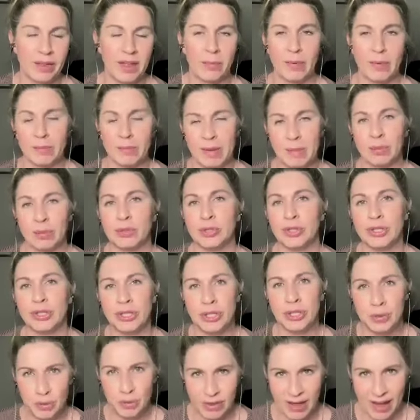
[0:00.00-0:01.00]
And when people
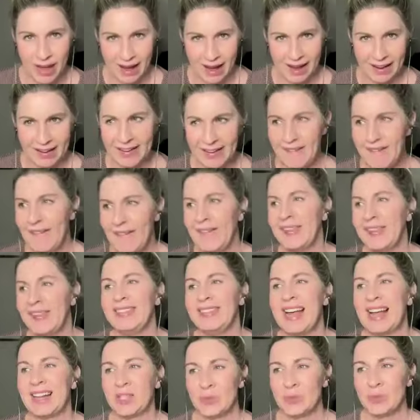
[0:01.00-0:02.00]
do that,
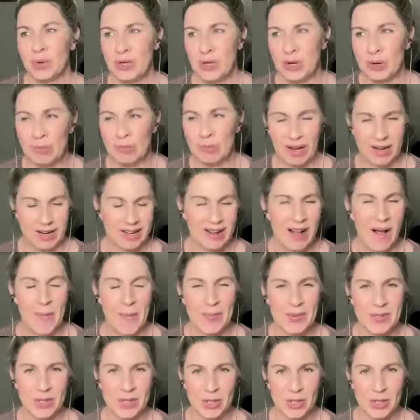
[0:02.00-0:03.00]
that's when your body
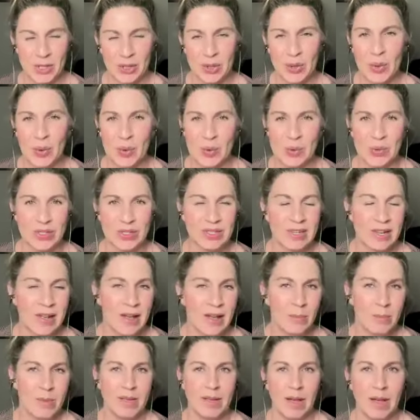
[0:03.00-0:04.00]
composition goals
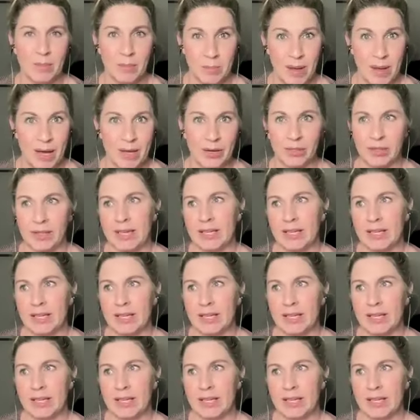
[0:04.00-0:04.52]
become better.